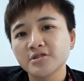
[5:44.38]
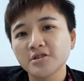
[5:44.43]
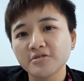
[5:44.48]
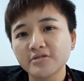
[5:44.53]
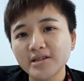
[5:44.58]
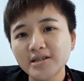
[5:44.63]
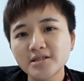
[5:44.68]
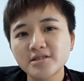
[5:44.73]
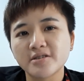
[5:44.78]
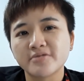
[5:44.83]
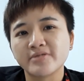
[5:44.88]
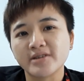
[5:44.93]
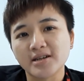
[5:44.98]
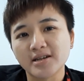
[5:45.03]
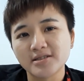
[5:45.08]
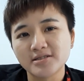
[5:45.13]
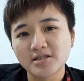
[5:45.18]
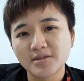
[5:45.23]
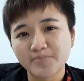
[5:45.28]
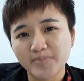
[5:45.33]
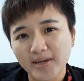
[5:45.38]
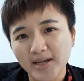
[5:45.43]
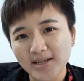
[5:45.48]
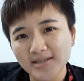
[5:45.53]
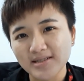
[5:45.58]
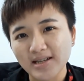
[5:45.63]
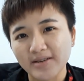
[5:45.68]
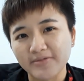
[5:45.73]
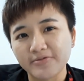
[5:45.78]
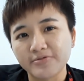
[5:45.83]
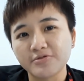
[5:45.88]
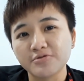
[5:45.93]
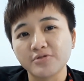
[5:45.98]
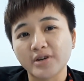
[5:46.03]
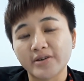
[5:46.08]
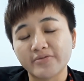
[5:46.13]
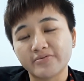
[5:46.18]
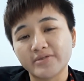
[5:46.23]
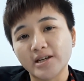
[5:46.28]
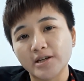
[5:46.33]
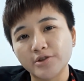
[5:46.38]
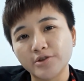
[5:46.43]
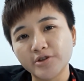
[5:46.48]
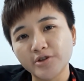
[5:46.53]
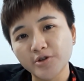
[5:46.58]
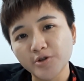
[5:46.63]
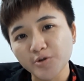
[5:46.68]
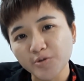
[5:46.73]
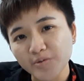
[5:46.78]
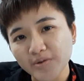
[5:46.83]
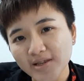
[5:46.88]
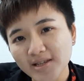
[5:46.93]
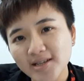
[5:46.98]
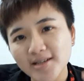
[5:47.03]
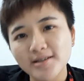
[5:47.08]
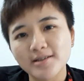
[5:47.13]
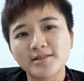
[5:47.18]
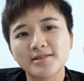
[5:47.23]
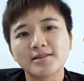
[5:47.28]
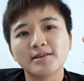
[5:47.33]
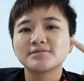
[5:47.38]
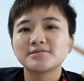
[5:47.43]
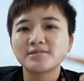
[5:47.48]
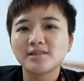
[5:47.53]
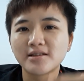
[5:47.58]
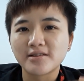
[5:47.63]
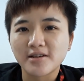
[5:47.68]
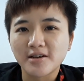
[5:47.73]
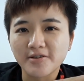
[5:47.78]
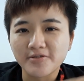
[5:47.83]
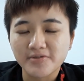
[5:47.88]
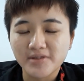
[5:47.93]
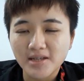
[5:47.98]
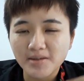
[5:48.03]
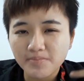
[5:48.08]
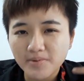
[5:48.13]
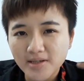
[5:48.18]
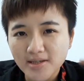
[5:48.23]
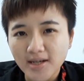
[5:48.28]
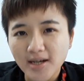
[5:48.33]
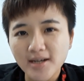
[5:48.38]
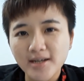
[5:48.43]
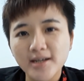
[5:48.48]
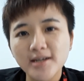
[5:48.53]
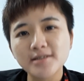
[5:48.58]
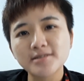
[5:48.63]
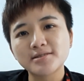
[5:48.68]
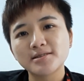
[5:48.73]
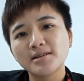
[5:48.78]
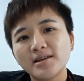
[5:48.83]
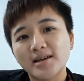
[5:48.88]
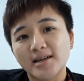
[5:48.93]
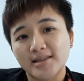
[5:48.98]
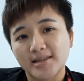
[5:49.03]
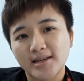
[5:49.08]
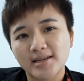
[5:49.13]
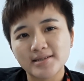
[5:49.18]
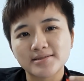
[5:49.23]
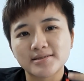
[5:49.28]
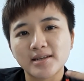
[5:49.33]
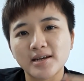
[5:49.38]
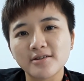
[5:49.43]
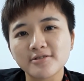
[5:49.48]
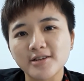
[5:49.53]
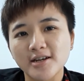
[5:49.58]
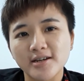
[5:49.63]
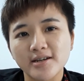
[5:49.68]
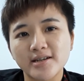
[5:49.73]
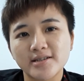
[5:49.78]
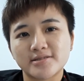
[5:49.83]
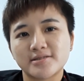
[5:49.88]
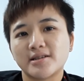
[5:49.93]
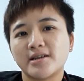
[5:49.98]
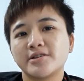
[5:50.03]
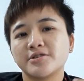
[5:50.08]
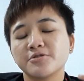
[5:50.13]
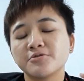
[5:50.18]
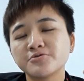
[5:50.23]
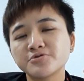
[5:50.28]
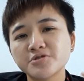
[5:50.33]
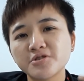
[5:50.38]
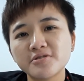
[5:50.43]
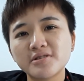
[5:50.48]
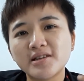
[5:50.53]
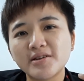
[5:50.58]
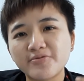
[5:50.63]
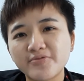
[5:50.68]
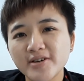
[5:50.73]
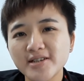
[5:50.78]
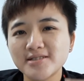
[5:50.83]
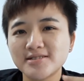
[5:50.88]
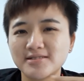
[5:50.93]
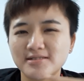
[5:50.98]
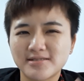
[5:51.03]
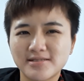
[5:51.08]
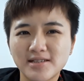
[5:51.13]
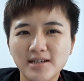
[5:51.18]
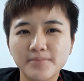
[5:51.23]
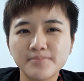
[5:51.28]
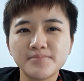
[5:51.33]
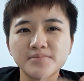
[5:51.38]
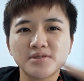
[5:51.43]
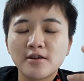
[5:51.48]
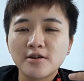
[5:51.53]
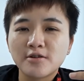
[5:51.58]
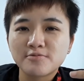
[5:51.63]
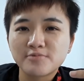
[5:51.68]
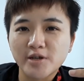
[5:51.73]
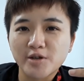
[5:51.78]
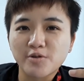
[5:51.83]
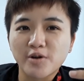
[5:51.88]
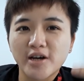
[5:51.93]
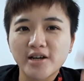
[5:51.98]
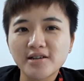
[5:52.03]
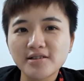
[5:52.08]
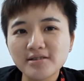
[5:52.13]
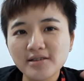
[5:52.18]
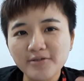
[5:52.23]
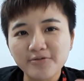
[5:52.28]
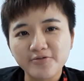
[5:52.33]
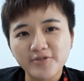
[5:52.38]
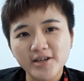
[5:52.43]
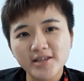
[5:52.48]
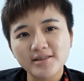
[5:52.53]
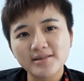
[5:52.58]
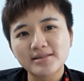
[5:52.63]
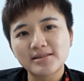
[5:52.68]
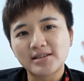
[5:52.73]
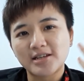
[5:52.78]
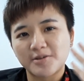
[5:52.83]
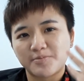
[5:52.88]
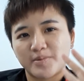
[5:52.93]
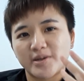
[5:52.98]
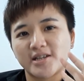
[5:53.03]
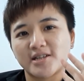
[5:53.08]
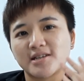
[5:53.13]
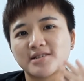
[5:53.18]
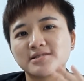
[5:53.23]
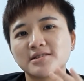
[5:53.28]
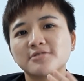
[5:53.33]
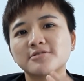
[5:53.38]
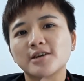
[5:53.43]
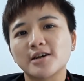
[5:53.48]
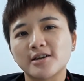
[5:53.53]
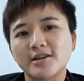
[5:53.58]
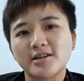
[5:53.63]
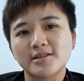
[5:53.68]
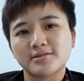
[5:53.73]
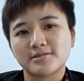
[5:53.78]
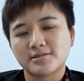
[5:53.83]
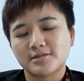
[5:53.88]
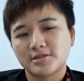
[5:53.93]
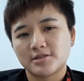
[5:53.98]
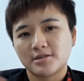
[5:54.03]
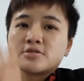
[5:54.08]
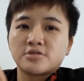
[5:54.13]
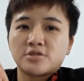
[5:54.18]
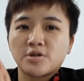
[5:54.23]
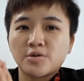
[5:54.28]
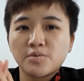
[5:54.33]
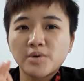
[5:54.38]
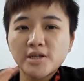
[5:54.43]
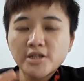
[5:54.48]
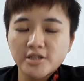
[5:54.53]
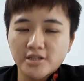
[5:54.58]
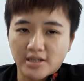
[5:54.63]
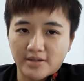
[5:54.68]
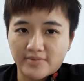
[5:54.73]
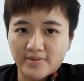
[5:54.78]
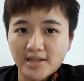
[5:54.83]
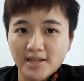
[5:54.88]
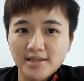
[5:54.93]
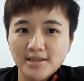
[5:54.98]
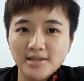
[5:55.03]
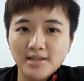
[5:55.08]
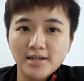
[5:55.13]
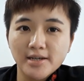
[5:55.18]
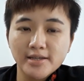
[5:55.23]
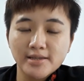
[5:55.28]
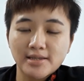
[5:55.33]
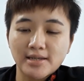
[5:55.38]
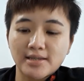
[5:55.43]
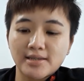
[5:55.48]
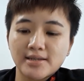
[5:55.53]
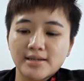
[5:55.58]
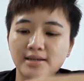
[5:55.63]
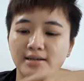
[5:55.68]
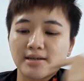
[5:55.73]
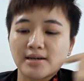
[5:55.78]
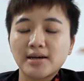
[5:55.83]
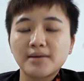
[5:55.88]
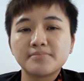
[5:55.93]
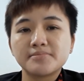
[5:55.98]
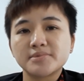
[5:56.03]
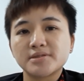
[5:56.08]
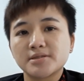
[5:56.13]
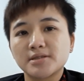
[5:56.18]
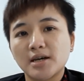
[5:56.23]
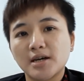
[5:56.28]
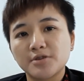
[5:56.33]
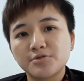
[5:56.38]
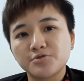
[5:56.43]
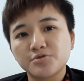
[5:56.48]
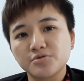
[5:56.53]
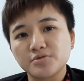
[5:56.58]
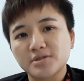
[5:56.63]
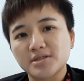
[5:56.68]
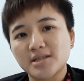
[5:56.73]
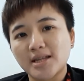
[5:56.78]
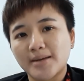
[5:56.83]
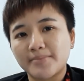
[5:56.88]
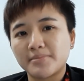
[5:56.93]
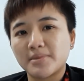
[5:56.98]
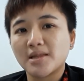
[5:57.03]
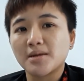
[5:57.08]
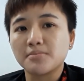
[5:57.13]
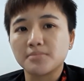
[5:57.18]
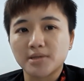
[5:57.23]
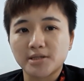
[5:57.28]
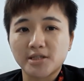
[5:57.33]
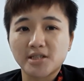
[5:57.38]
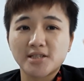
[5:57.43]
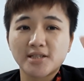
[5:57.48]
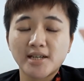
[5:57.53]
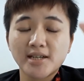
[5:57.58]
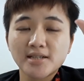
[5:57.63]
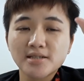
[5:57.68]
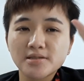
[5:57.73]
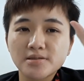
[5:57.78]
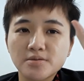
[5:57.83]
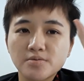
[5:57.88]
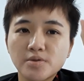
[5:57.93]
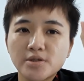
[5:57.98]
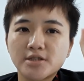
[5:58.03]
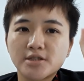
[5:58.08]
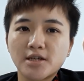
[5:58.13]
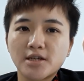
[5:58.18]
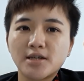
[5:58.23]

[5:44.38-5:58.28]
So each of the currency pairs have to have their unique set of TP targets and SL targets. And also different systems require different TP and SL targets. So once you have done that, then it comes down to step number 6, which